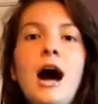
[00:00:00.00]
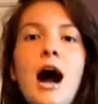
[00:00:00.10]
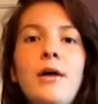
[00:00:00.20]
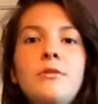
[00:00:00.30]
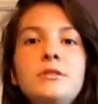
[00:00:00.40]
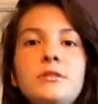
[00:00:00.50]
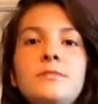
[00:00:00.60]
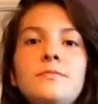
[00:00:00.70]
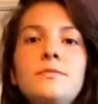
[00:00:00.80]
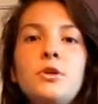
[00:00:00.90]
I was
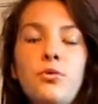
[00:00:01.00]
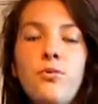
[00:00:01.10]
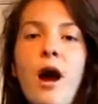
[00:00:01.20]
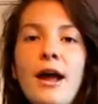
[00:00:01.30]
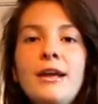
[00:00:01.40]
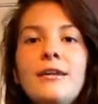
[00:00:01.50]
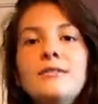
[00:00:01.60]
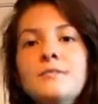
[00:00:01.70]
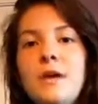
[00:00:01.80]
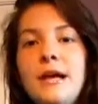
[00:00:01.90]

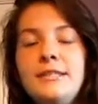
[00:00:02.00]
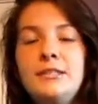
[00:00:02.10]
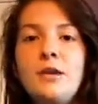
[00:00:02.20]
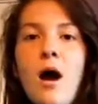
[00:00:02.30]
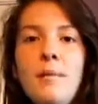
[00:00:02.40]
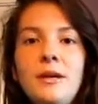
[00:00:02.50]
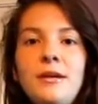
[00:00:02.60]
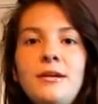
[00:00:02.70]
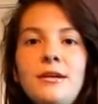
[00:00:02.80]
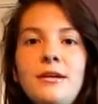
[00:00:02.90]
crying and
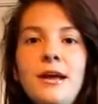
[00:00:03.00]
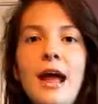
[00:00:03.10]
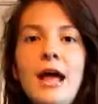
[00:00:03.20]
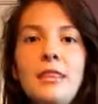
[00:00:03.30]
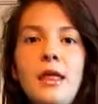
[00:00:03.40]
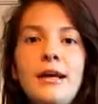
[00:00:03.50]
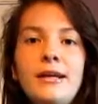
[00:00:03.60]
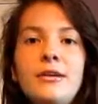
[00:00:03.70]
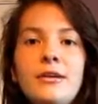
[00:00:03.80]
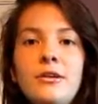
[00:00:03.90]
sobbing and like
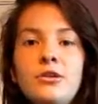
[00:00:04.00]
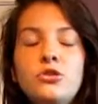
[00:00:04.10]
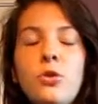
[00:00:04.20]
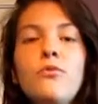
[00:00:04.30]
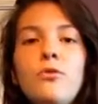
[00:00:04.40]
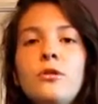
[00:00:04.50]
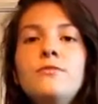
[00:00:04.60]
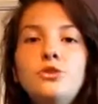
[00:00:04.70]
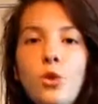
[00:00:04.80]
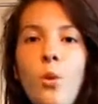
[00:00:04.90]
so full
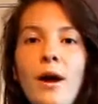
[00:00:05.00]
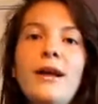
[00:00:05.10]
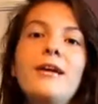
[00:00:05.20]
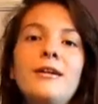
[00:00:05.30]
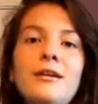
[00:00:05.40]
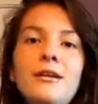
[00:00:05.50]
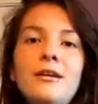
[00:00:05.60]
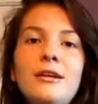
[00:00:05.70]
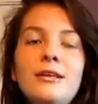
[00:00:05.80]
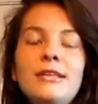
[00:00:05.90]
of joy
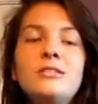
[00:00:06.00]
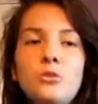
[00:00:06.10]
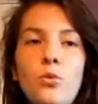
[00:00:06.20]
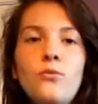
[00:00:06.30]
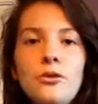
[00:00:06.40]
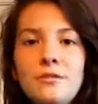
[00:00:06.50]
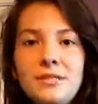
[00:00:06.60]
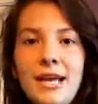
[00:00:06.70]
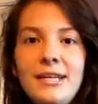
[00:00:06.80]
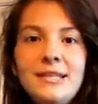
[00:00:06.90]
get so full of
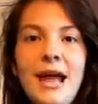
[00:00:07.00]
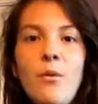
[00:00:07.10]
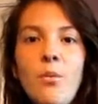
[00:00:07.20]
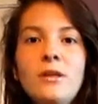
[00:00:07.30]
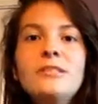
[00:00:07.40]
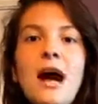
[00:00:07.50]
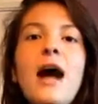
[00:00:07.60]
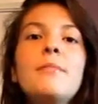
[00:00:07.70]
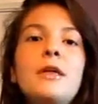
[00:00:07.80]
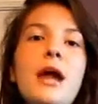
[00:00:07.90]
sadness at one
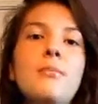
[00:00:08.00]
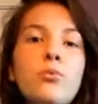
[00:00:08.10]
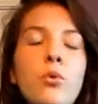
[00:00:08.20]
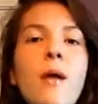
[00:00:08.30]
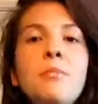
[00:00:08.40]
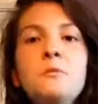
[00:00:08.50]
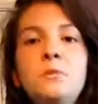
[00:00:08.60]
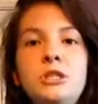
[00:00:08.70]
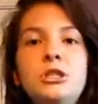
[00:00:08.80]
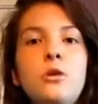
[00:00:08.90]
time that I
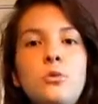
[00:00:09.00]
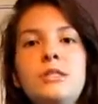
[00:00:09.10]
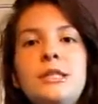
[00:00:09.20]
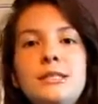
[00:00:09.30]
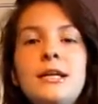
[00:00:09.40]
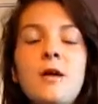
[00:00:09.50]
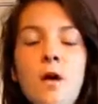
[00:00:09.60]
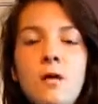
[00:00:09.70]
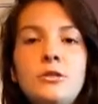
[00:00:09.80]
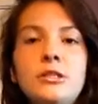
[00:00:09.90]
probably should go see a
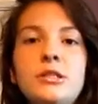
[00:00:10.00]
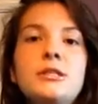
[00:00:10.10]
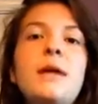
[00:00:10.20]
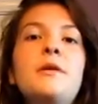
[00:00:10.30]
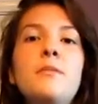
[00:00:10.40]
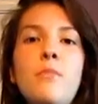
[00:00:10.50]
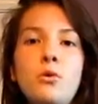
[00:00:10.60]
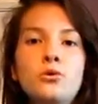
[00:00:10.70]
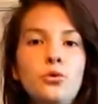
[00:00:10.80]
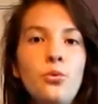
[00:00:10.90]
psychologist because I'm an
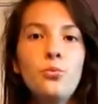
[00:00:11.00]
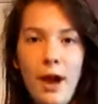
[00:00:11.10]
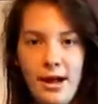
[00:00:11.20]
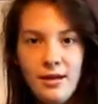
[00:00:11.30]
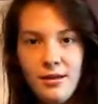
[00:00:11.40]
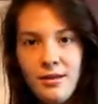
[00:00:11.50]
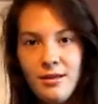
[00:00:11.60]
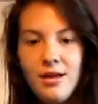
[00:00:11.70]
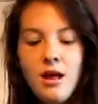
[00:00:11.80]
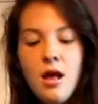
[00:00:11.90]
emotional wreck.
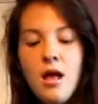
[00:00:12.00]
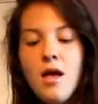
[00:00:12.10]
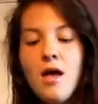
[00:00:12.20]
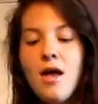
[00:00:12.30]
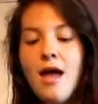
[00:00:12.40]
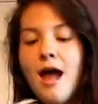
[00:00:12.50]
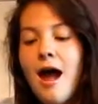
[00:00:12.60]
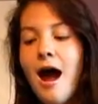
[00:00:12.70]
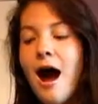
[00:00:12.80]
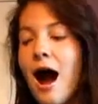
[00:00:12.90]

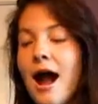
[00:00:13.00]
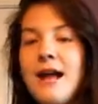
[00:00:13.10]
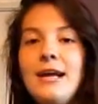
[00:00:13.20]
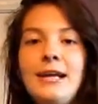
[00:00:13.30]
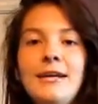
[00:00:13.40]
I